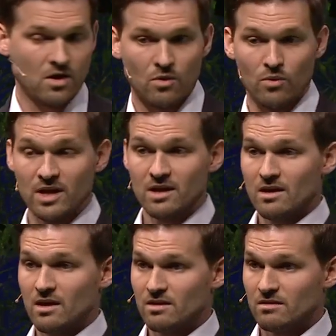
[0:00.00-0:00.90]

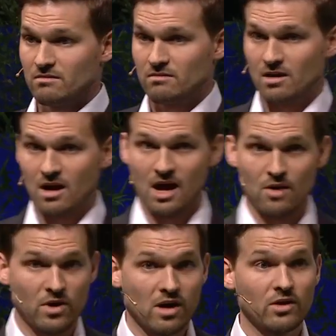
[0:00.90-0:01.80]
We
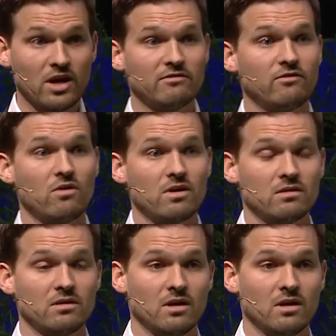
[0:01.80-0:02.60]
are looking for